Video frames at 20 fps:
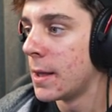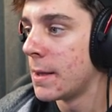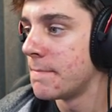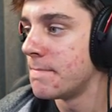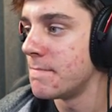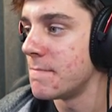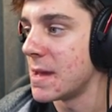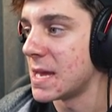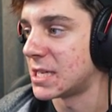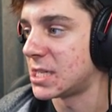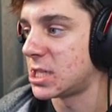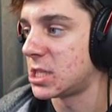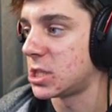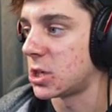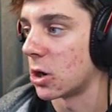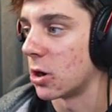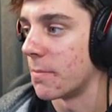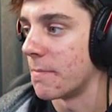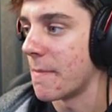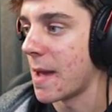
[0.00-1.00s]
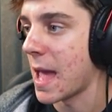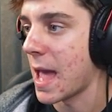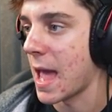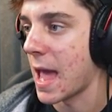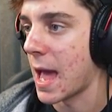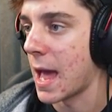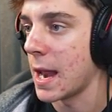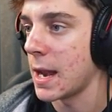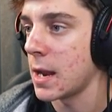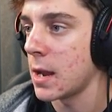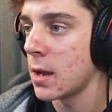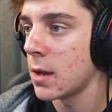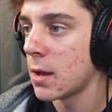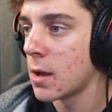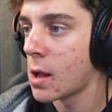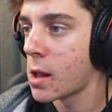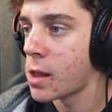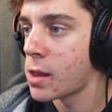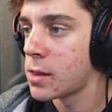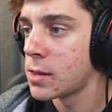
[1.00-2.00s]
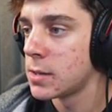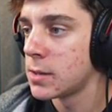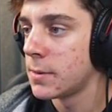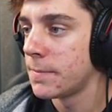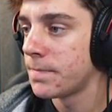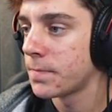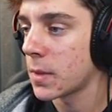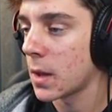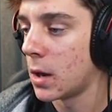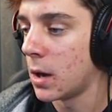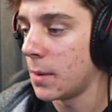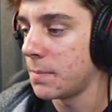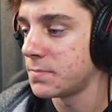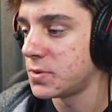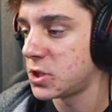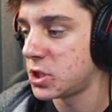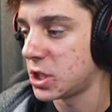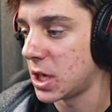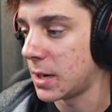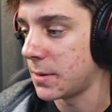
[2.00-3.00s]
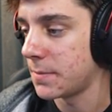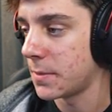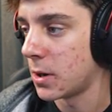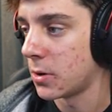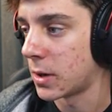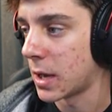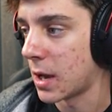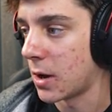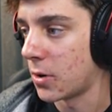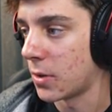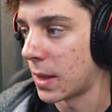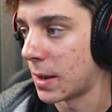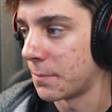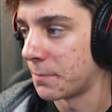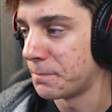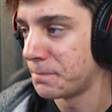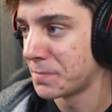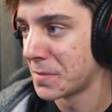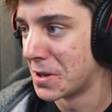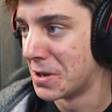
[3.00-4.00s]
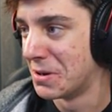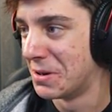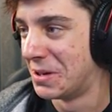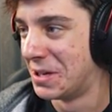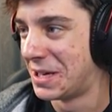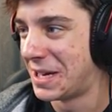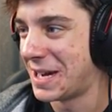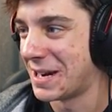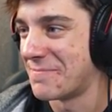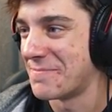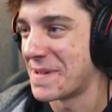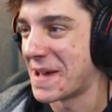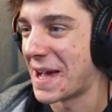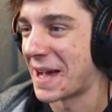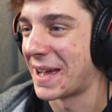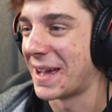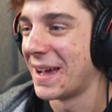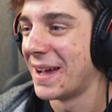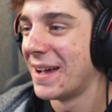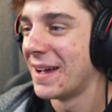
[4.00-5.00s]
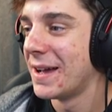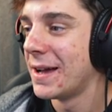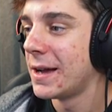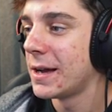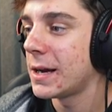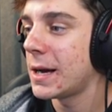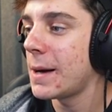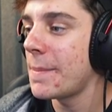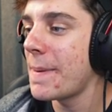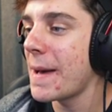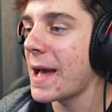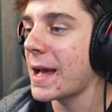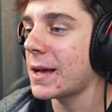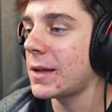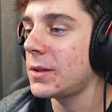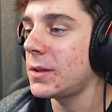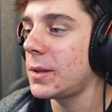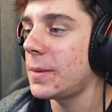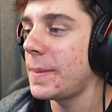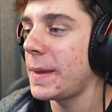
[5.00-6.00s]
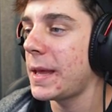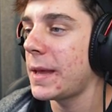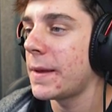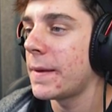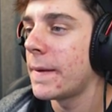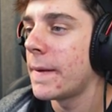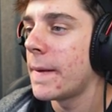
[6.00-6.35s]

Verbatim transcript: Mr. Man. Oh, shit. Okay, hold on. Come back a little bit.